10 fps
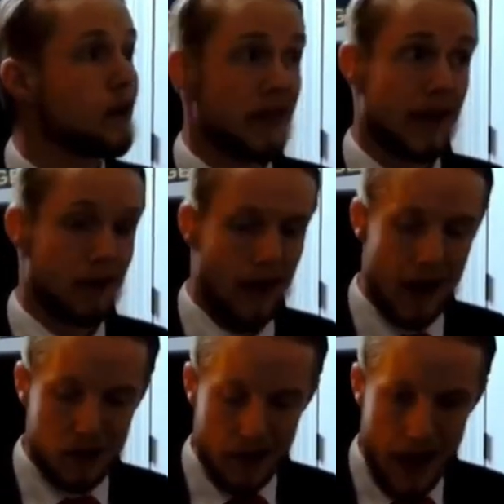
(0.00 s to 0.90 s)
Do I think it will
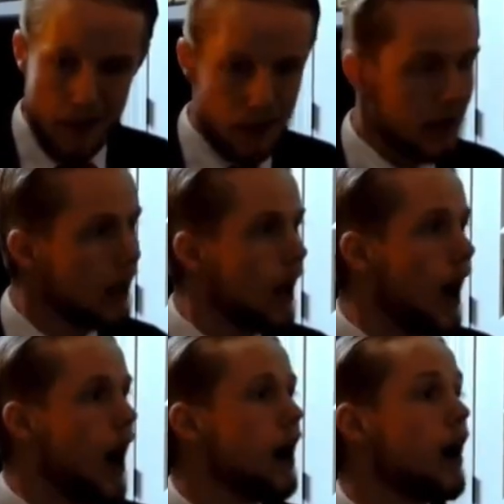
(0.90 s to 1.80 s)
actually happen?
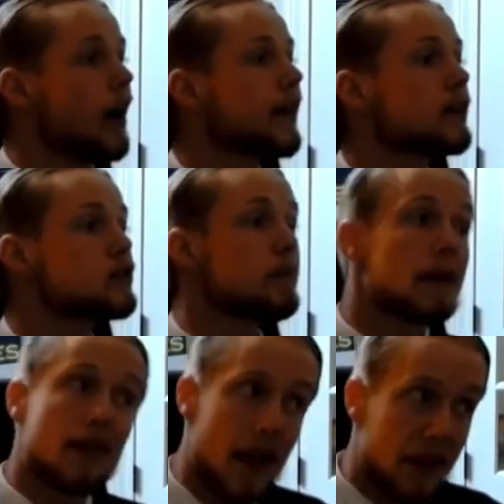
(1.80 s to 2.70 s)
I think
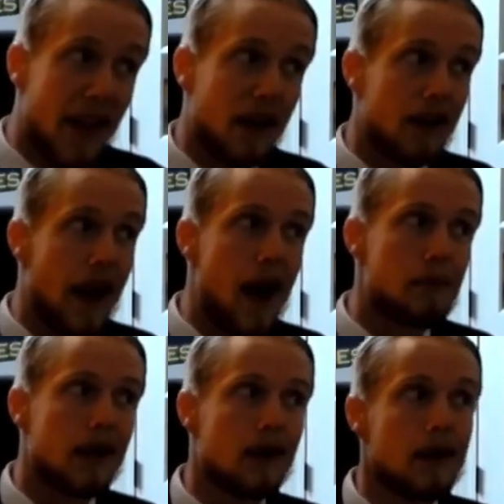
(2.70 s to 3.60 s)
something like that could
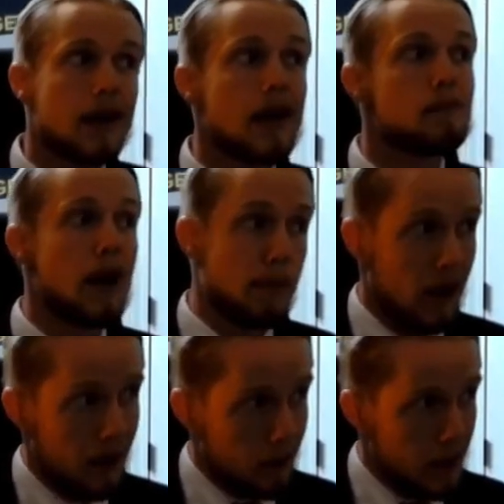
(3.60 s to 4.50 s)
happen. It may be
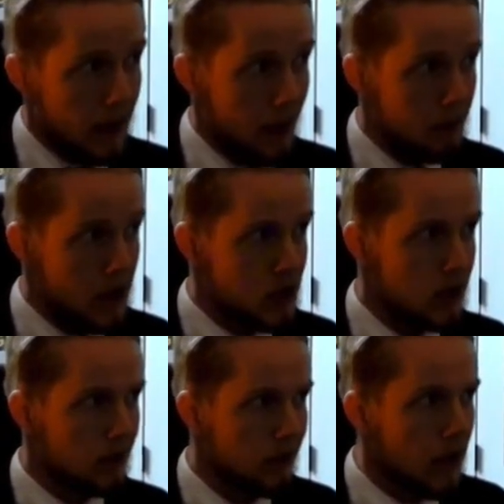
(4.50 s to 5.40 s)
a little bit
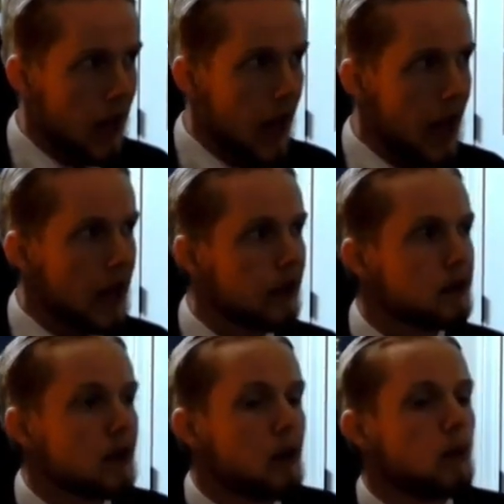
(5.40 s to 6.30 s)
ambitious. And,
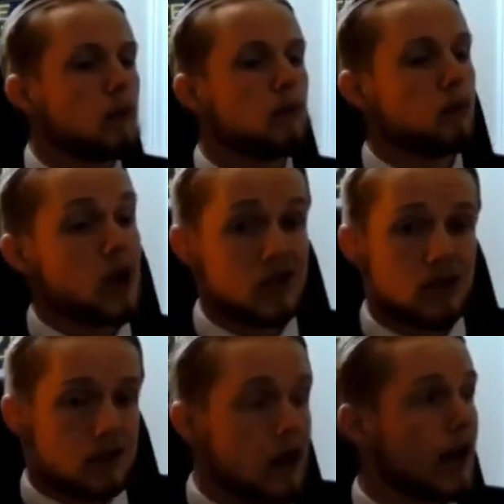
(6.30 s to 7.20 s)

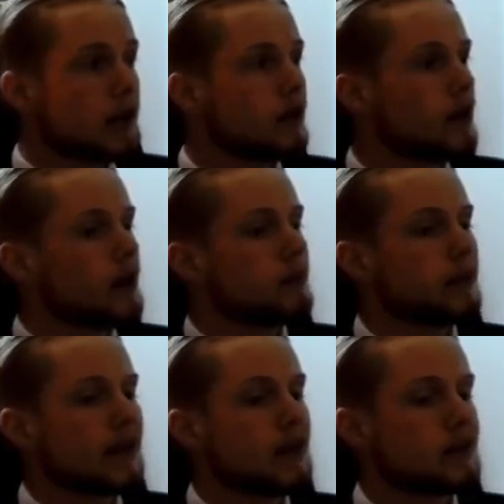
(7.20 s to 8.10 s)
what's unclear,
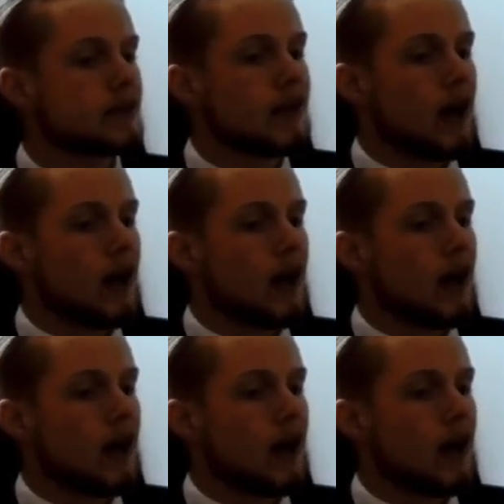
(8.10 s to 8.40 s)
because